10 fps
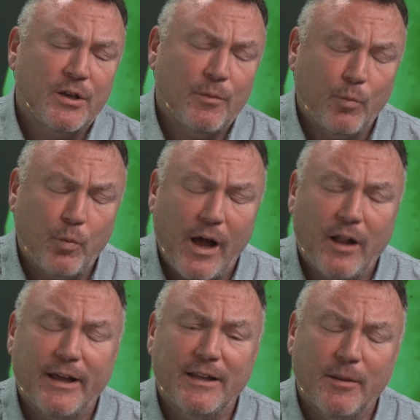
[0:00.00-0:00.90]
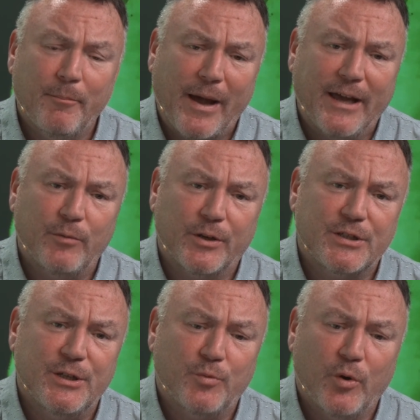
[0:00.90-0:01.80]
well in the main once
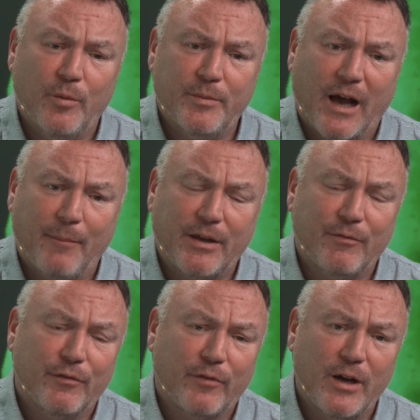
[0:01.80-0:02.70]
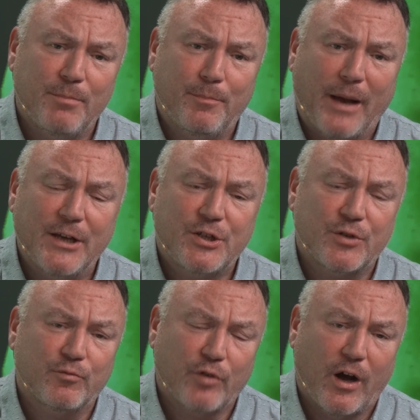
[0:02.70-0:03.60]
he'd warmed up, given a very
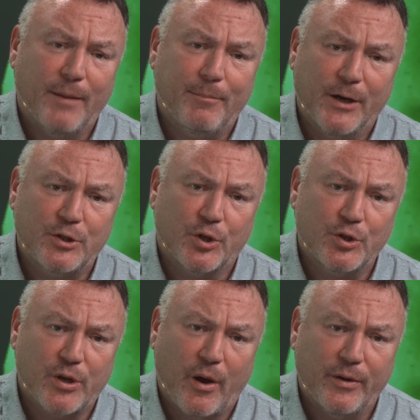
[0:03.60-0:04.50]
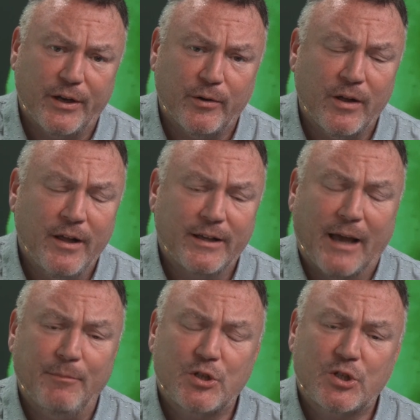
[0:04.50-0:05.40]
patient ride by Jonjo O'Neill,
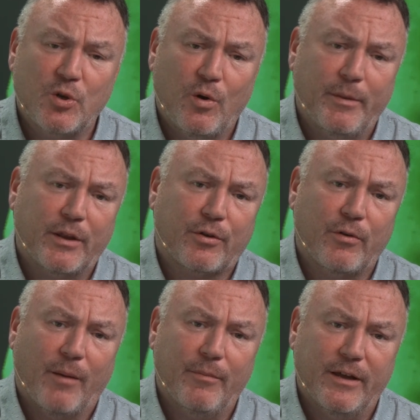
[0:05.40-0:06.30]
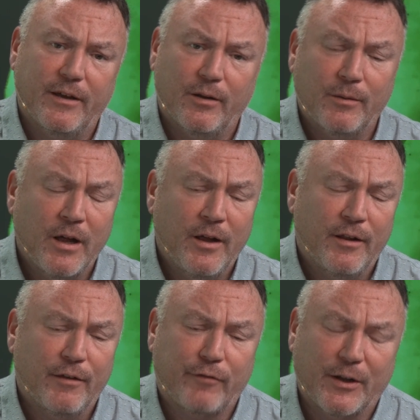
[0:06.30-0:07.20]
came storming through up the hill.
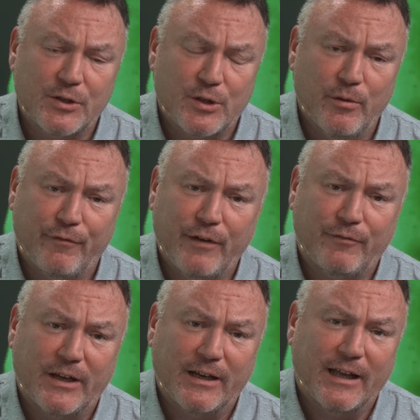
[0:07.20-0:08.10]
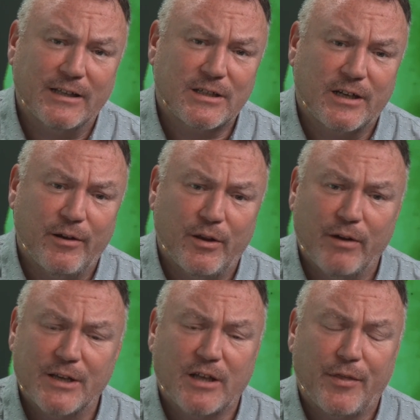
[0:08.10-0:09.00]
The front two were 15 lengths clear of the
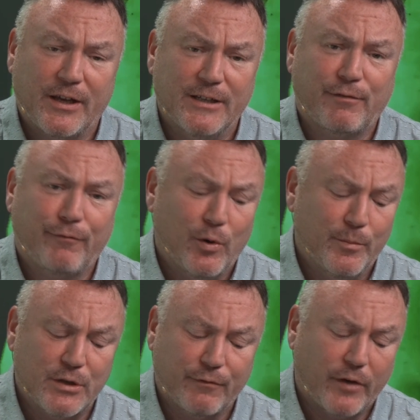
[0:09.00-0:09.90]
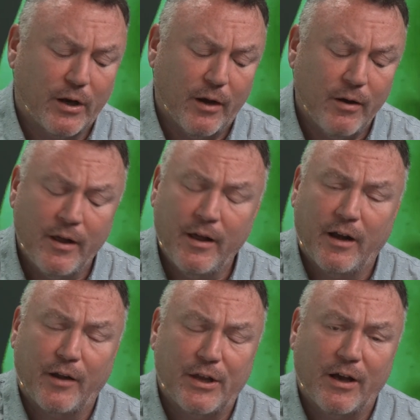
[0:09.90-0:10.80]
rest. I think it's form to follow,
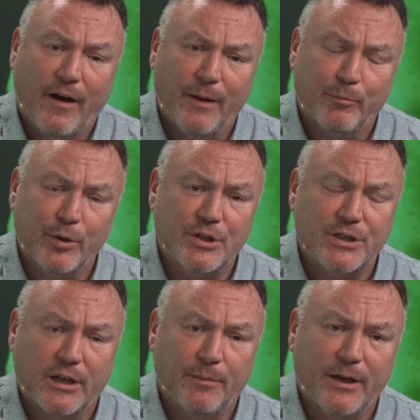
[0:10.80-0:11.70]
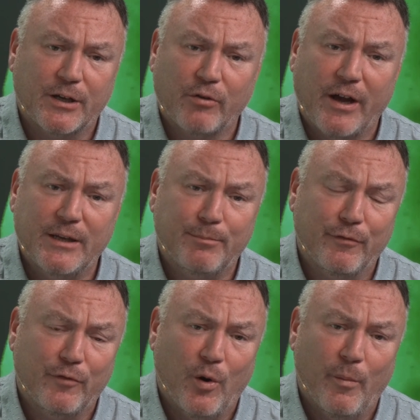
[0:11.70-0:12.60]
and I think Iron Bridge is going to be a graded
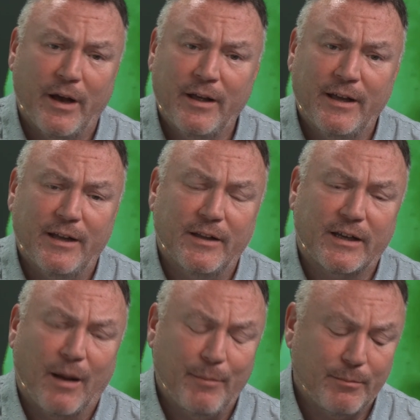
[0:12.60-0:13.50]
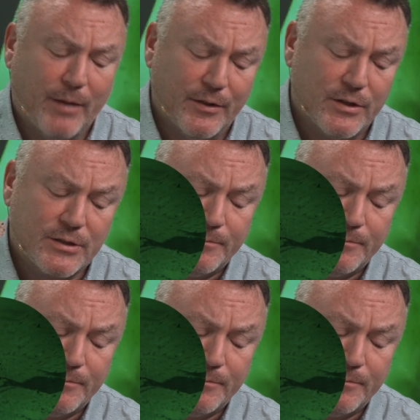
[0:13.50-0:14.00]
performer in the coming months.